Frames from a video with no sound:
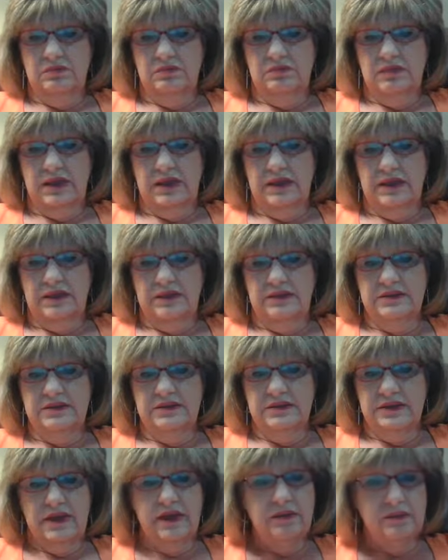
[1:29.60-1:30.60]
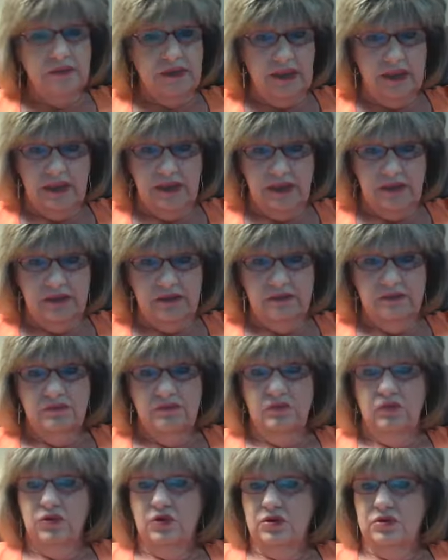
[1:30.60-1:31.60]
my stepdad
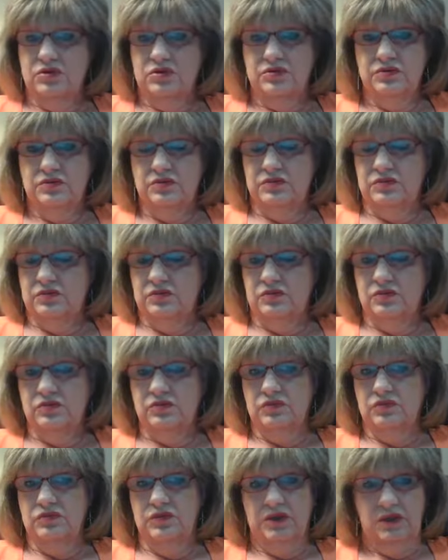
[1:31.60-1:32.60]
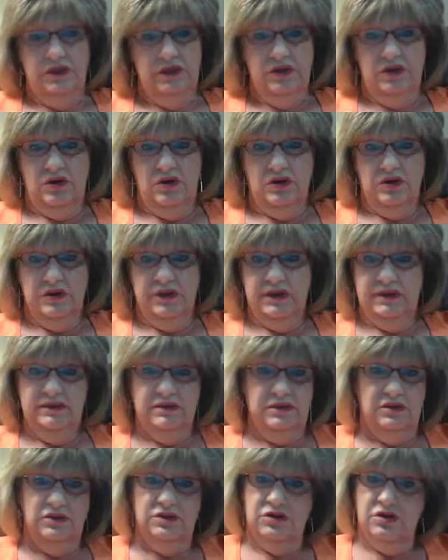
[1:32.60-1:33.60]
worked really hard
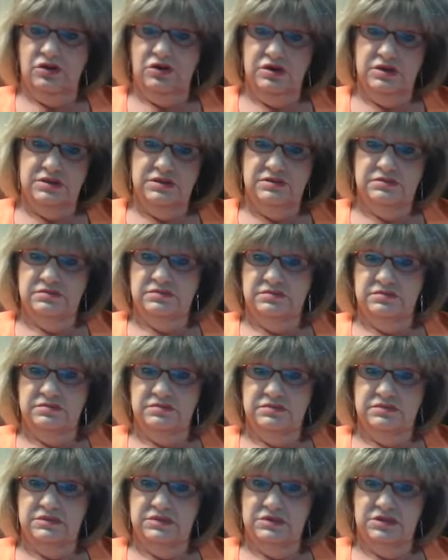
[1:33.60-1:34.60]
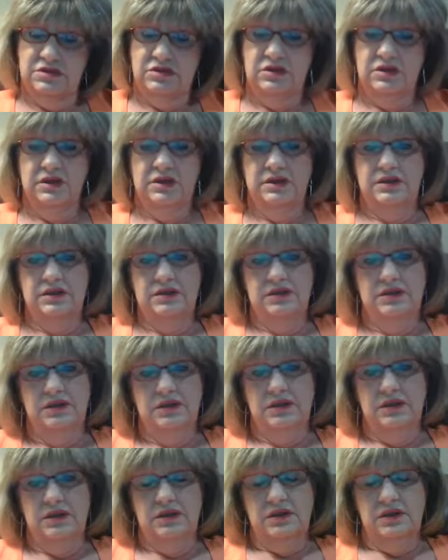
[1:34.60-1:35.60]
getting the yard done,
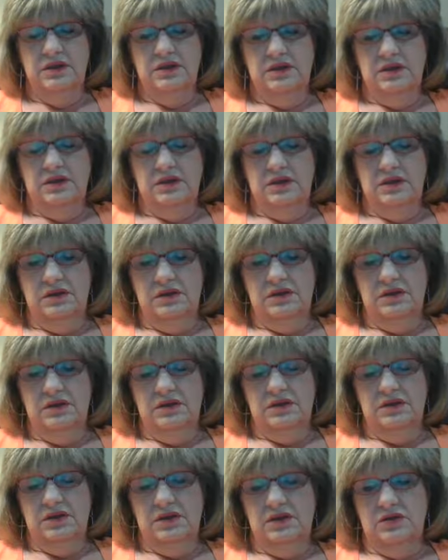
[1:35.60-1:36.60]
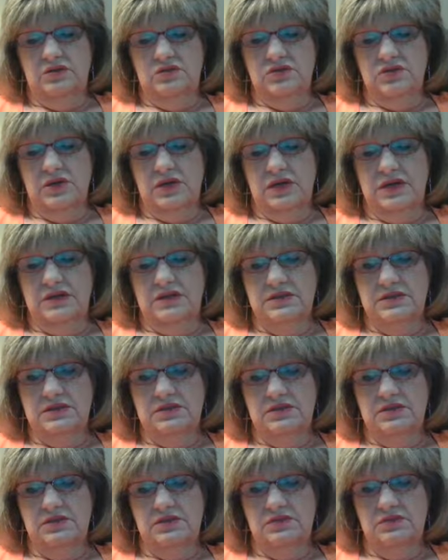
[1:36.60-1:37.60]
and trying
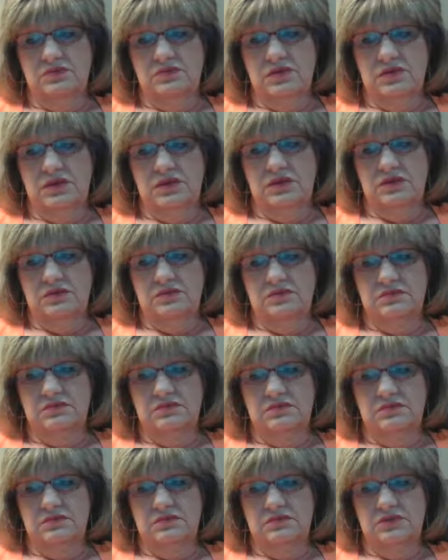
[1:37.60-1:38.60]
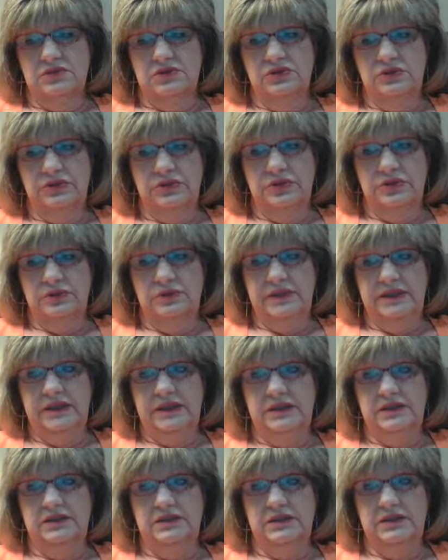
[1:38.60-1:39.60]
to groom
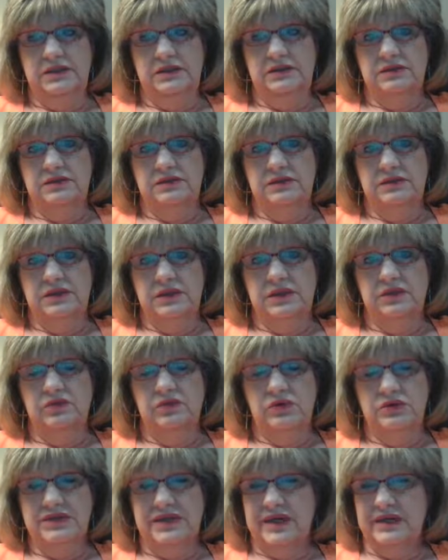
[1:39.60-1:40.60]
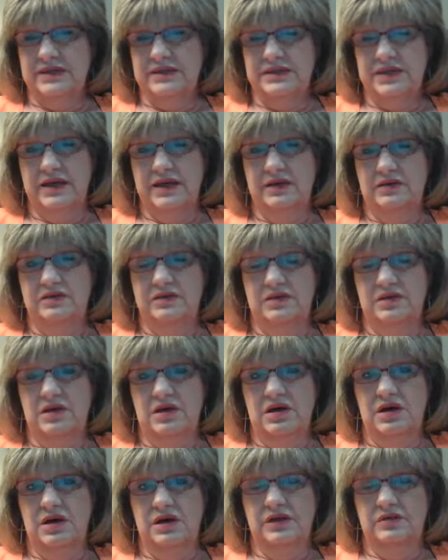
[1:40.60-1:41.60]
it. And he worked out of town a
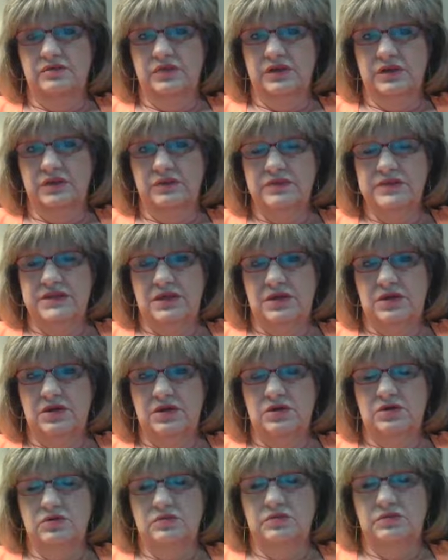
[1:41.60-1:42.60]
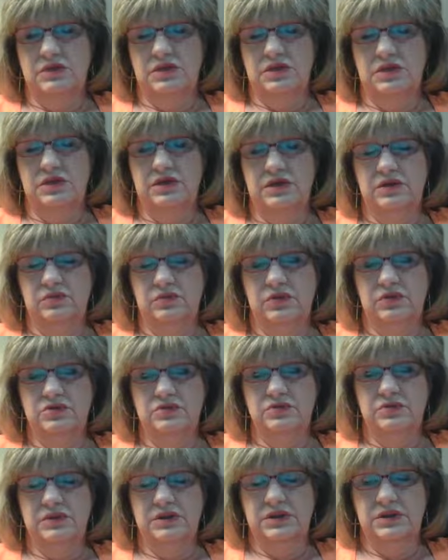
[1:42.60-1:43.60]
lot, and when he was home, he
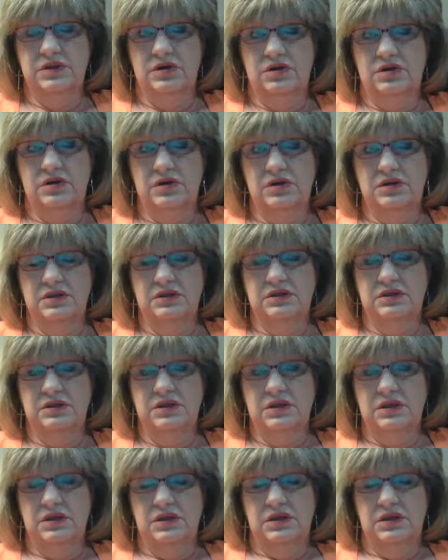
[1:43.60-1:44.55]
worked really hard. And